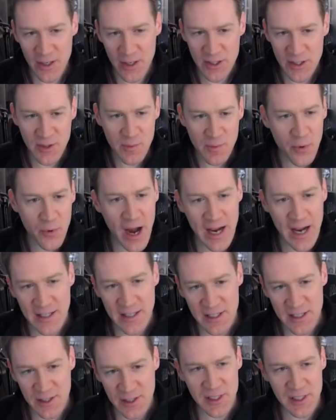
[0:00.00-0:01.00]
But also in
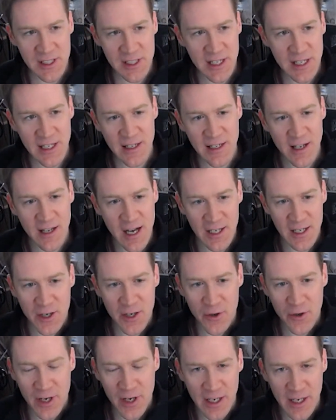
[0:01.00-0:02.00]
practice, we see the
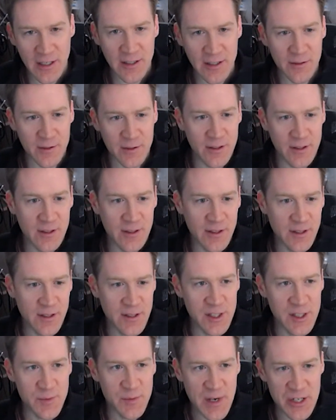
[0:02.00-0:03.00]
ongoing
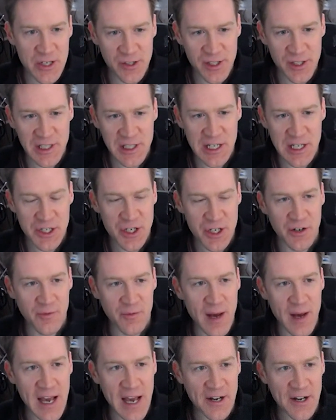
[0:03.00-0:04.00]

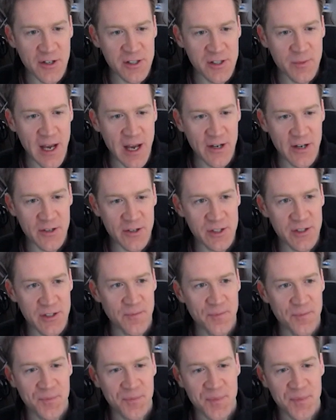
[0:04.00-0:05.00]
specialization of miners.
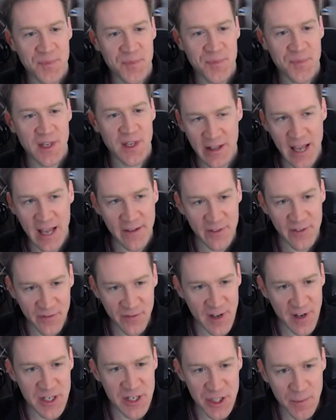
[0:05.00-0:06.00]
Miners now they
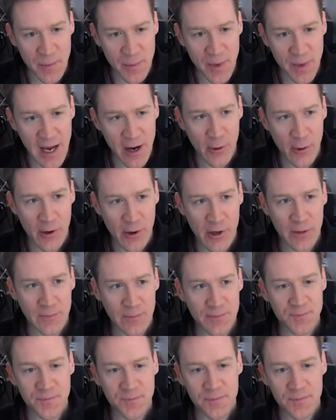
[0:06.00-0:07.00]
have to find cheap
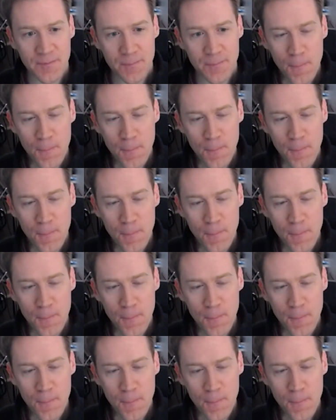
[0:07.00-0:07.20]
power.